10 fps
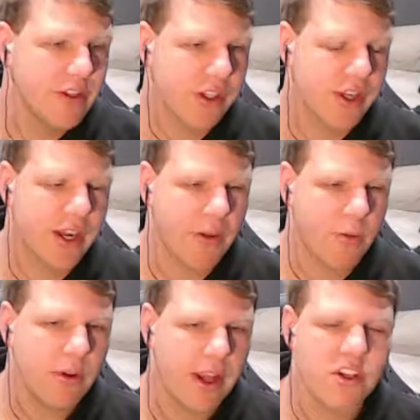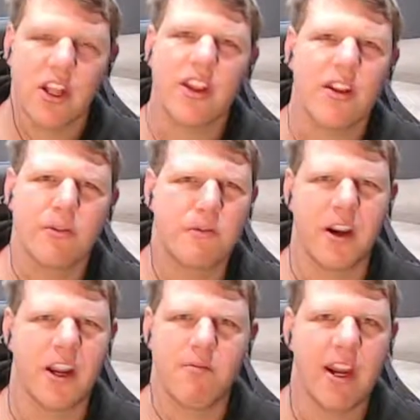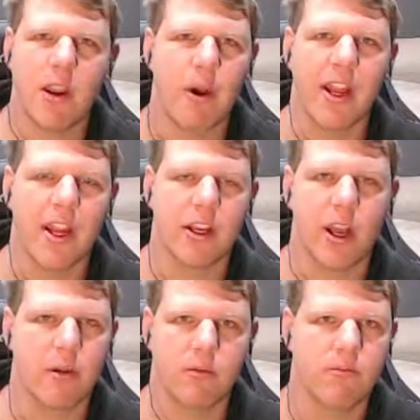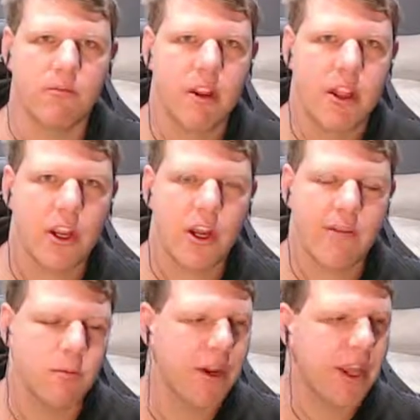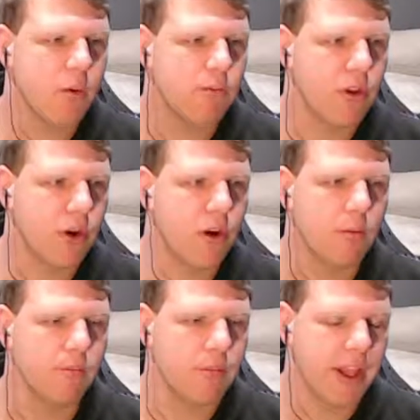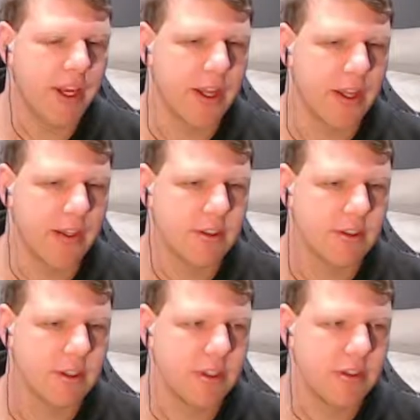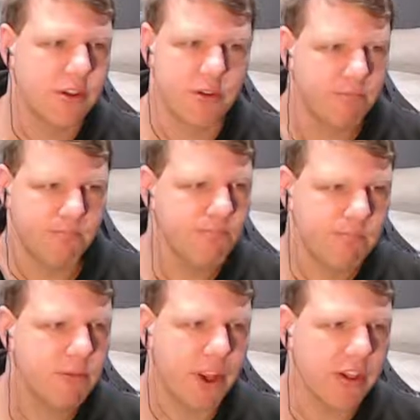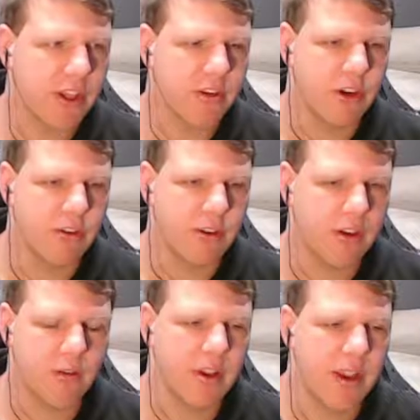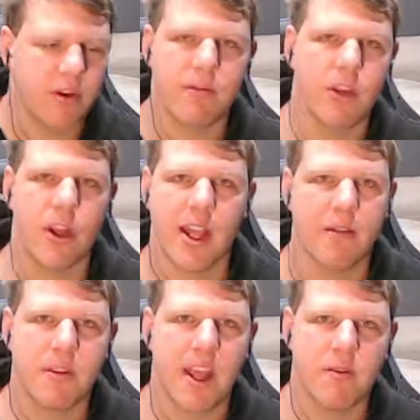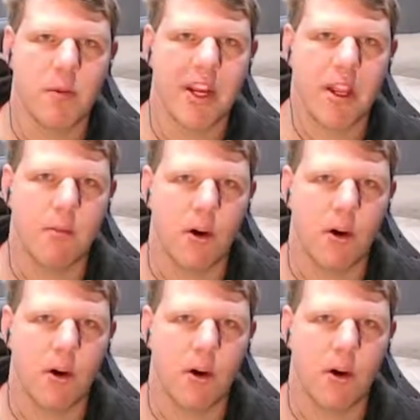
check that out as well. Actually, I think it's free anyway. You can go to avermedia.com and just download it and use it, even if you don't have the Avermedia